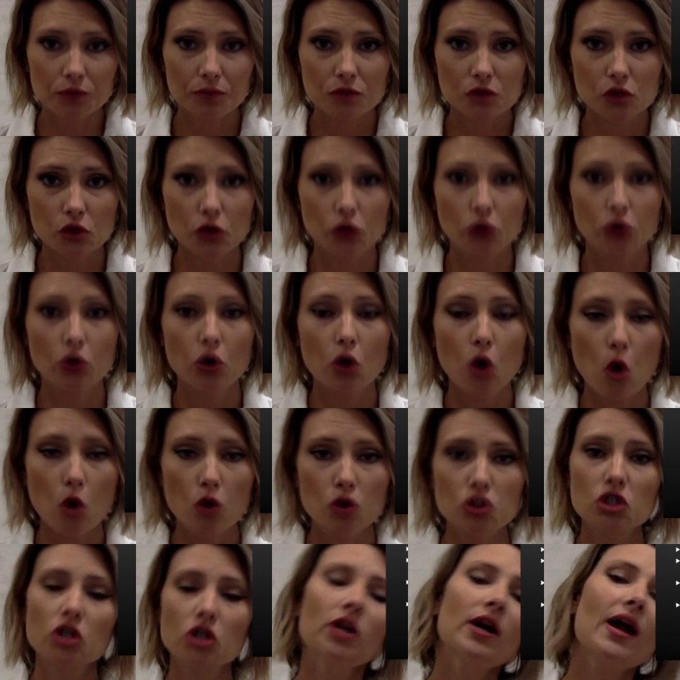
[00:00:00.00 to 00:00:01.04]
So your
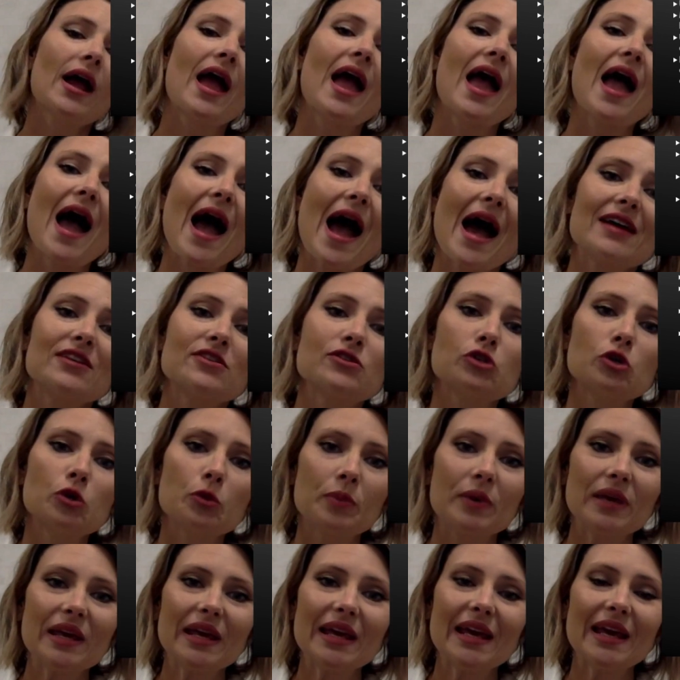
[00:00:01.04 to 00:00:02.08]
culture has to
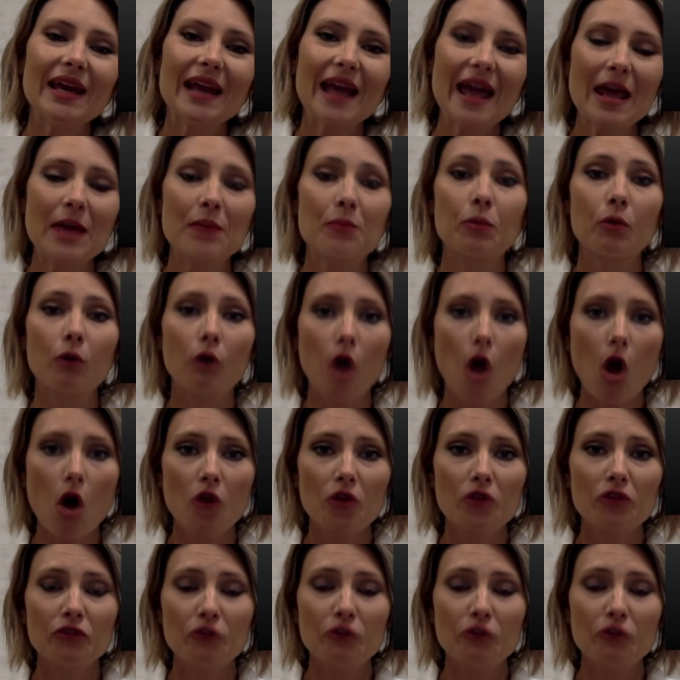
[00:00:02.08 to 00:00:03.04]
be in a broth